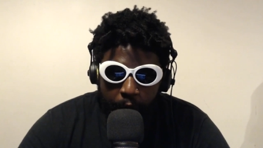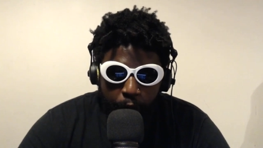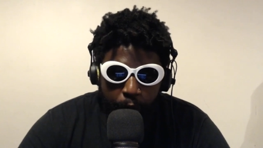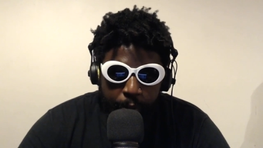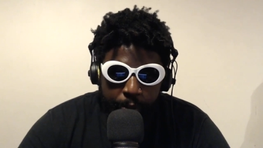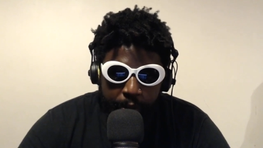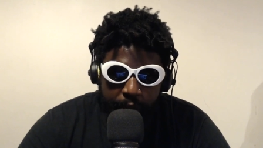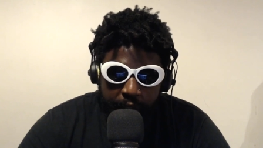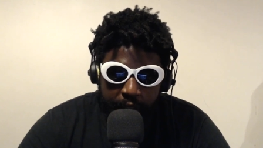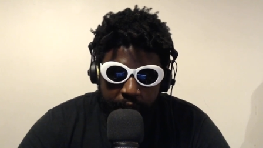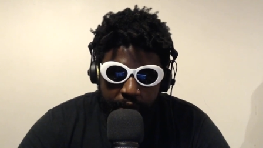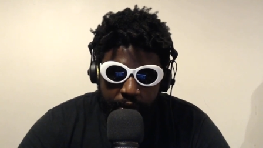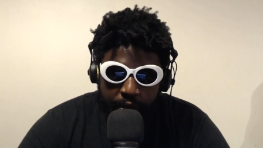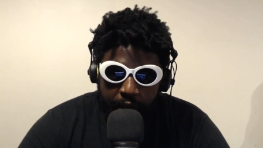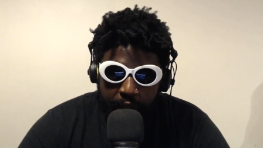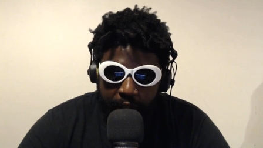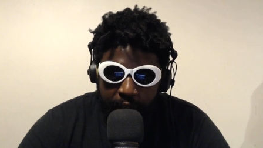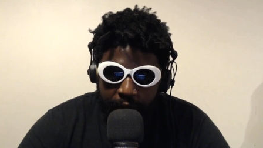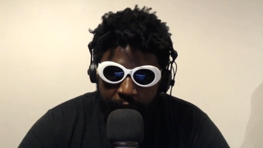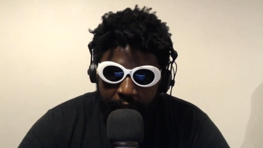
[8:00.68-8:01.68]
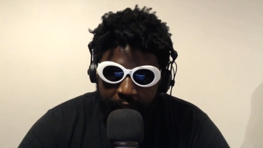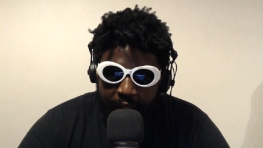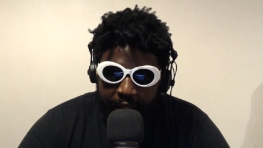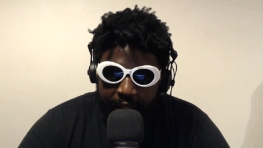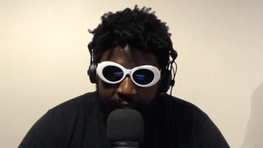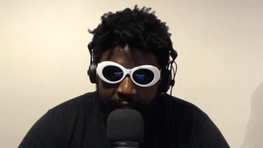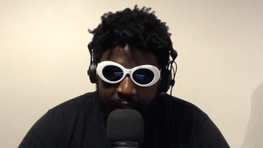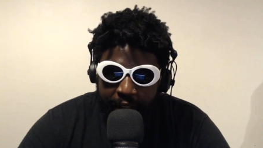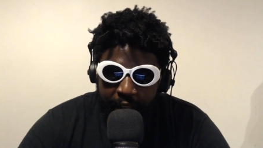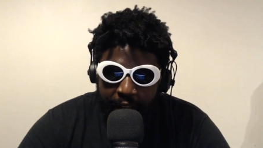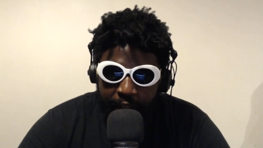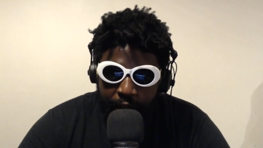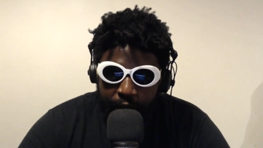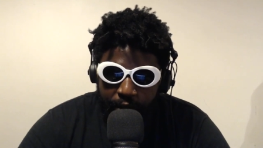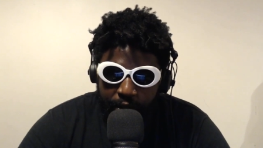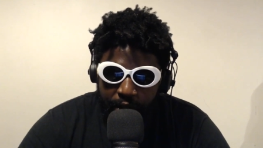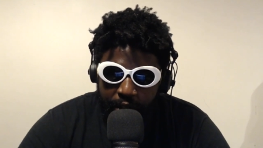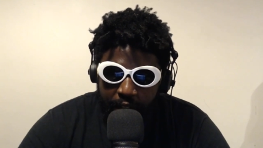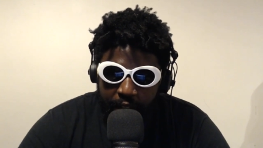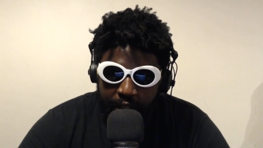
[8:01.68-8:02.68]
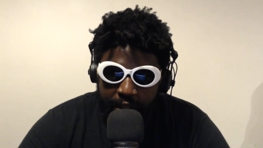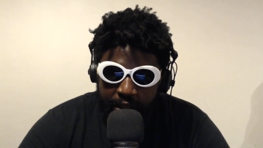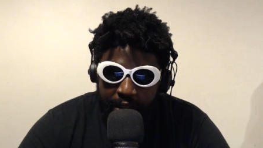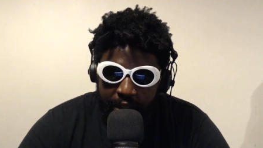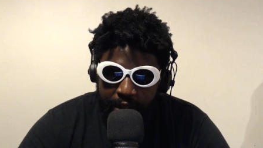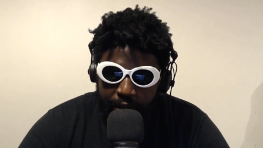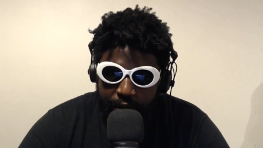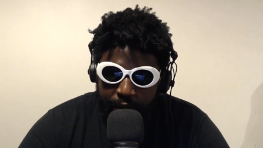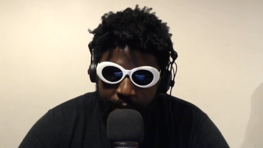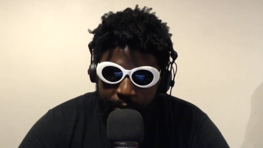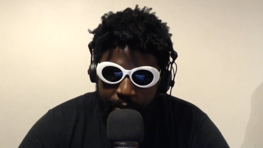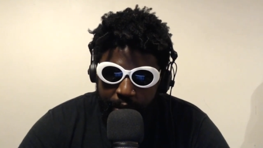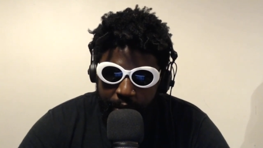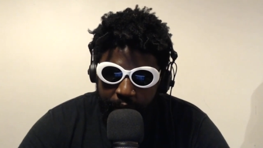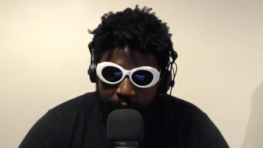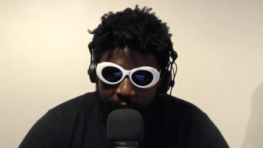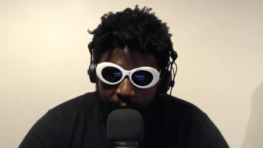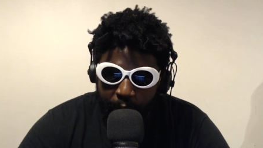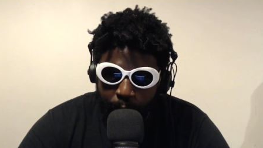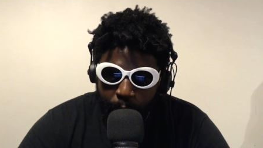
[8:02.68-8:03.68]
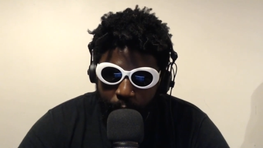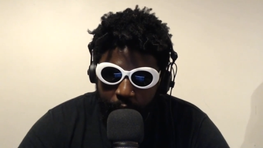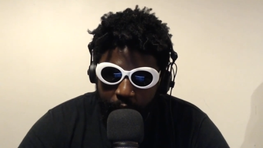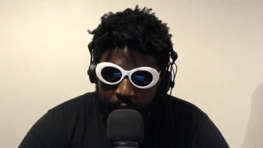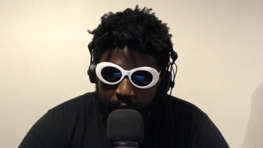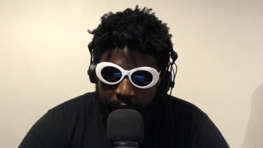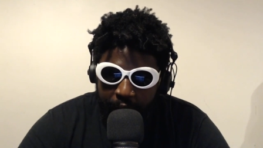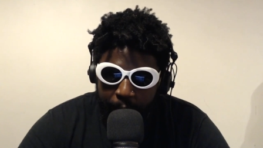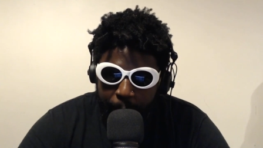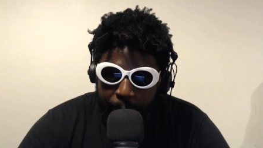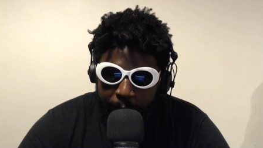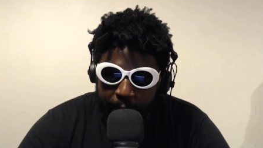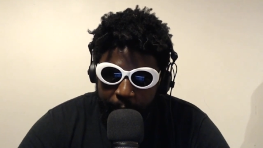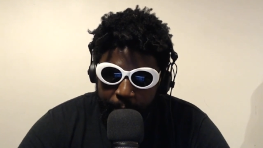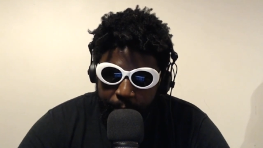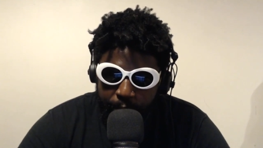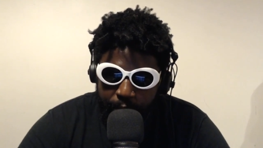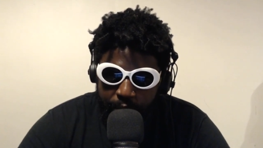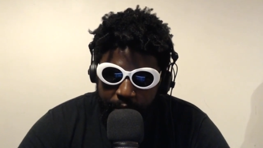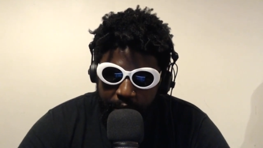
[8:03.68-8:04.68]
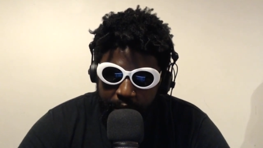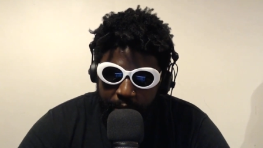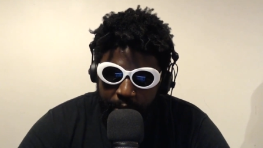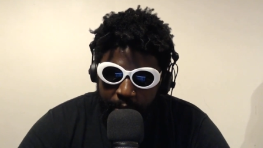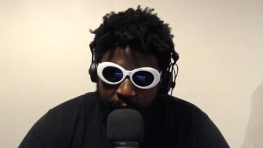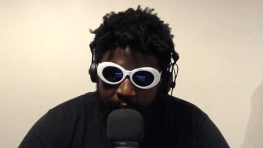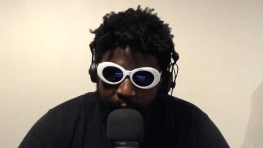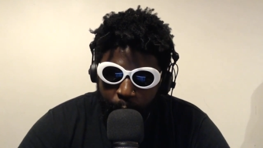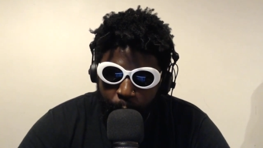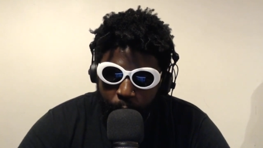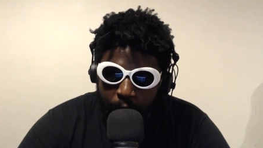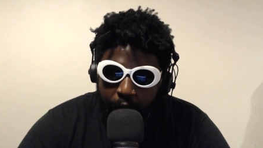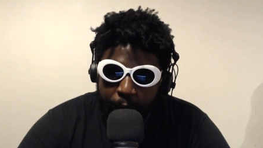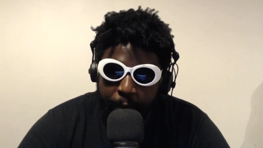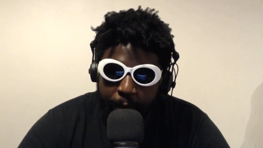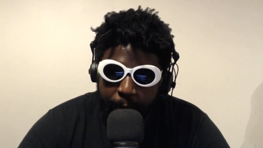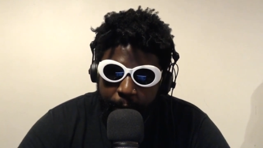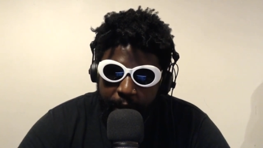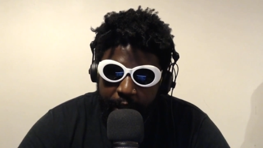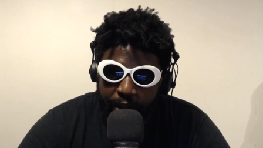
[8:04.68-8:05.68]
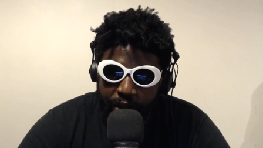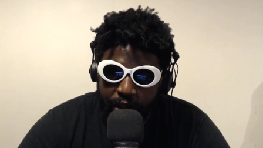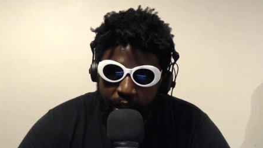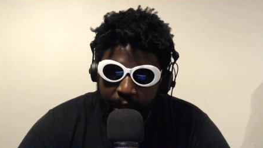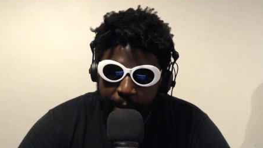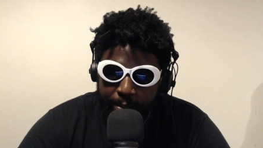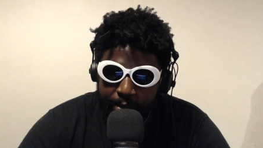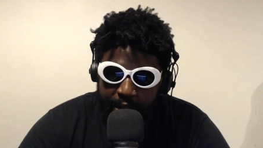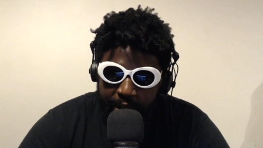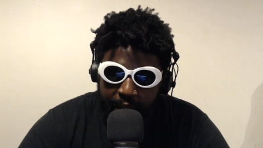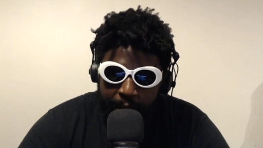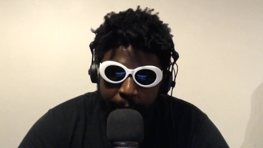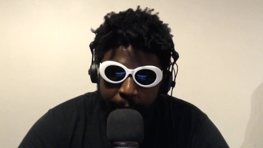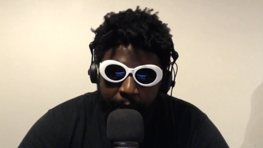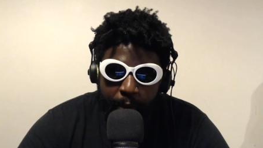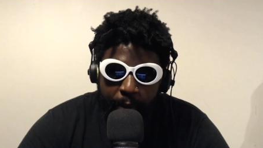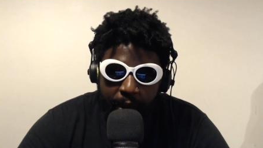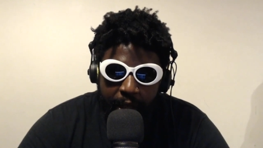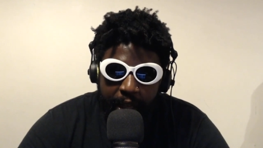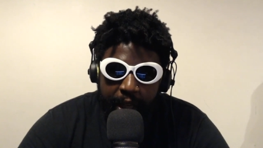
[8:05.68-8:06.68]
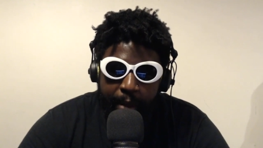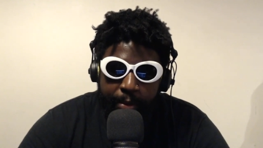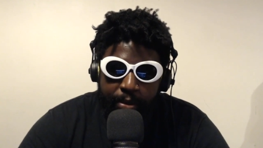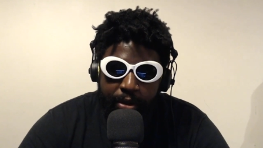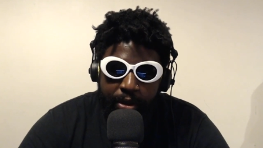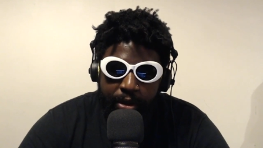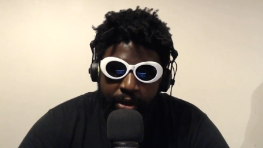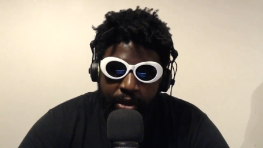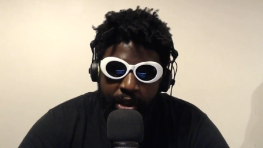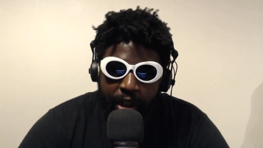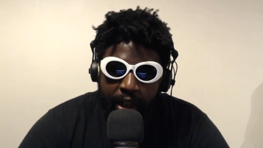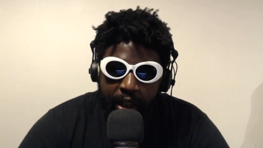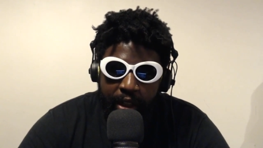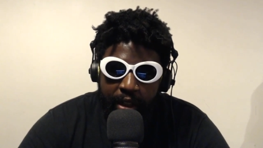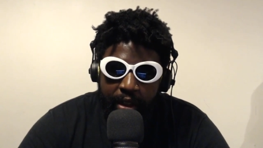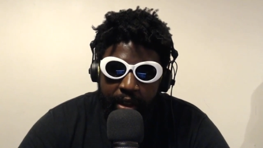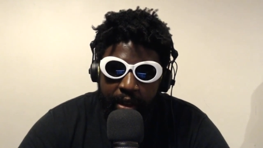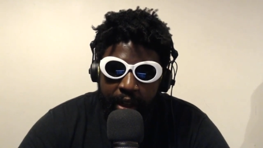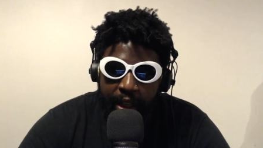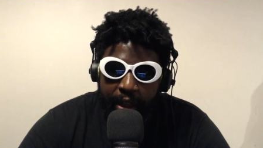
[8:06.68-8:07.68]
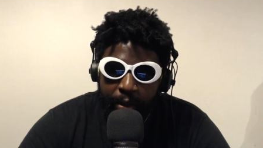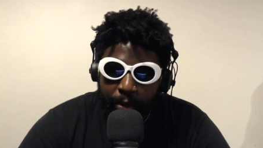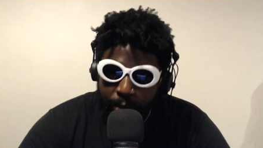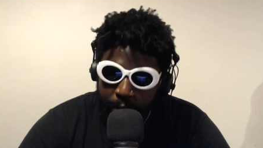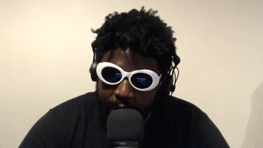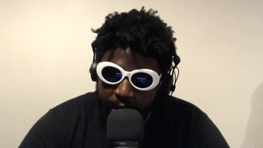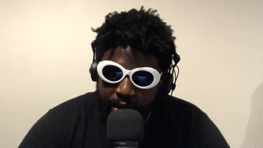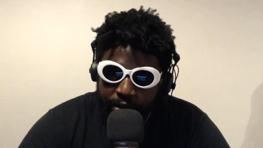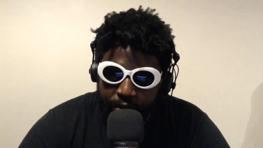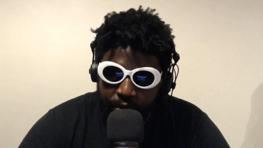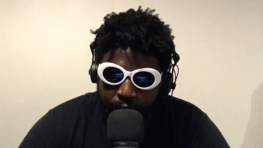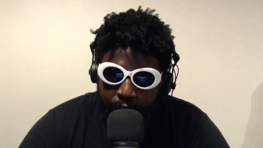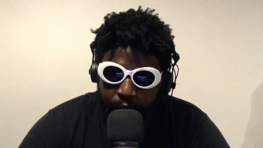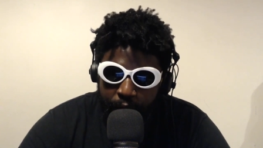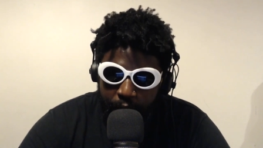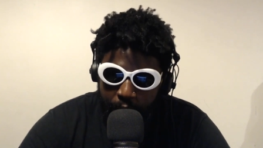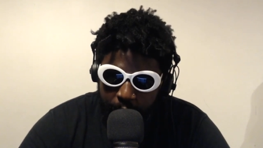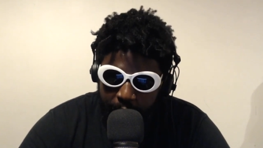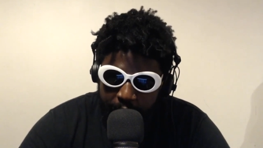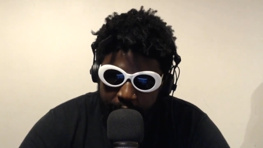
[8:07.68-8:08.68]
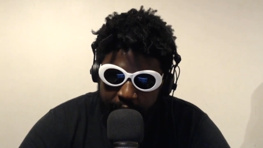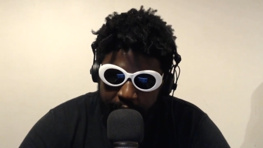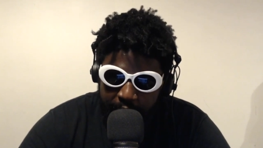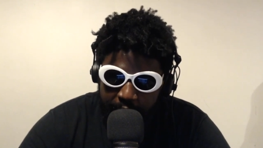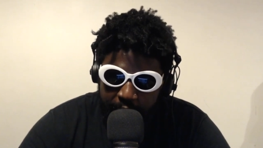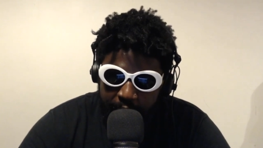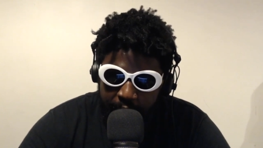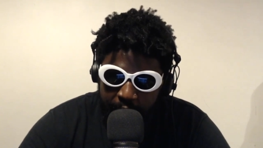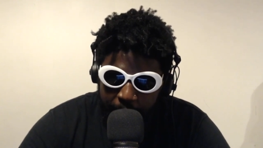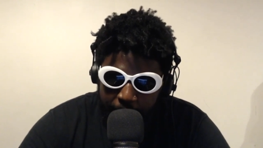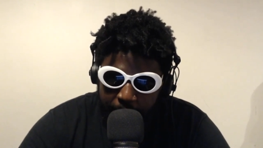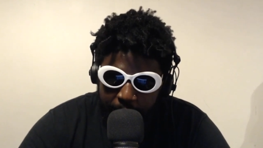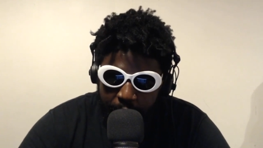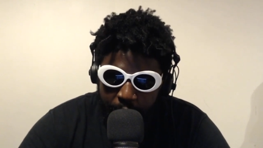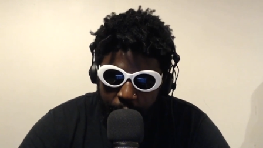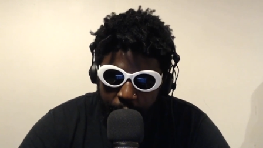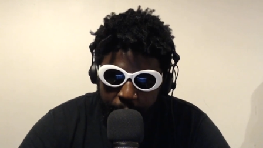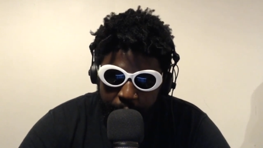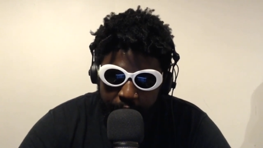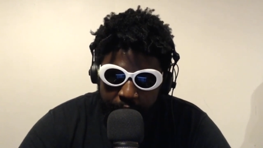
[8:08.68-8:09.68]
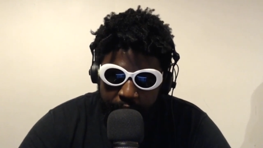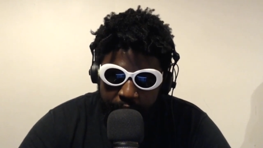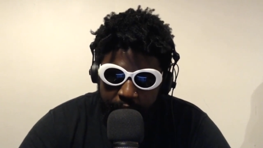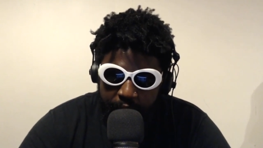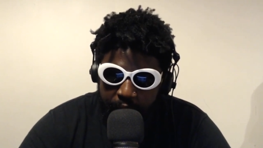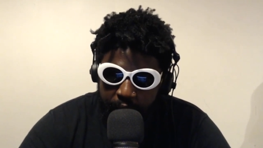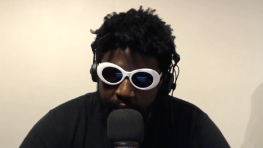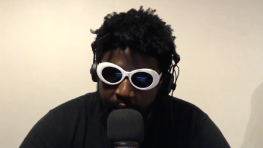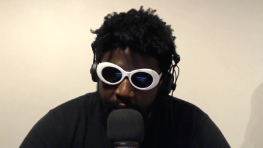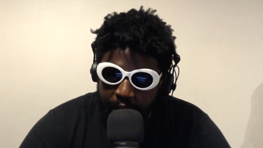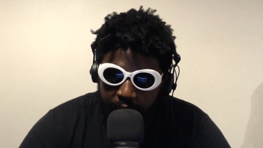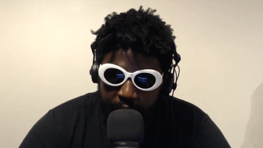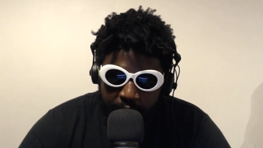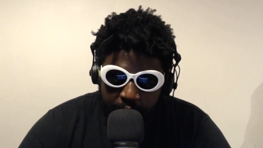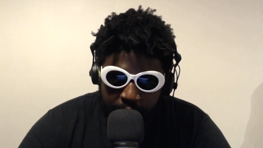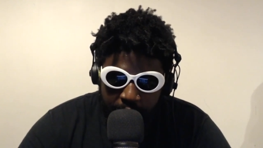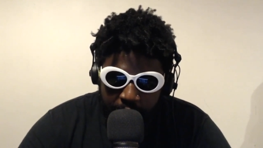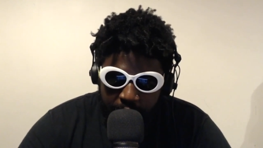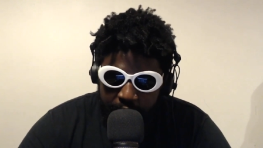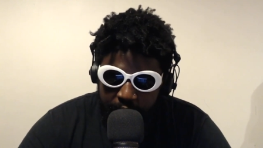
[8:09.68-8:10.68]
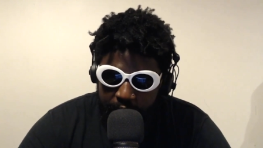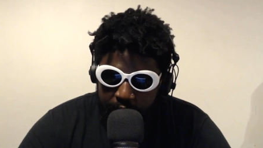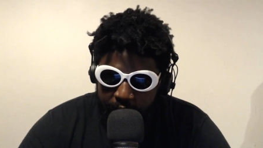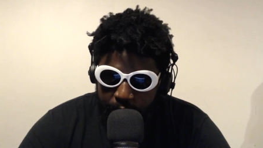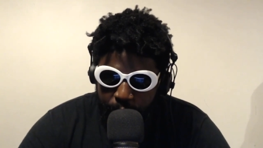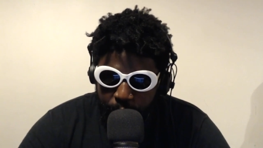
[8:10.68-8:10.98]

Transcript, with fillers: openly to kind of get that dialogue started in terms of like what are people's like what are people actually upset about when it comes to China? Like what is the real deal? Like let me know because this is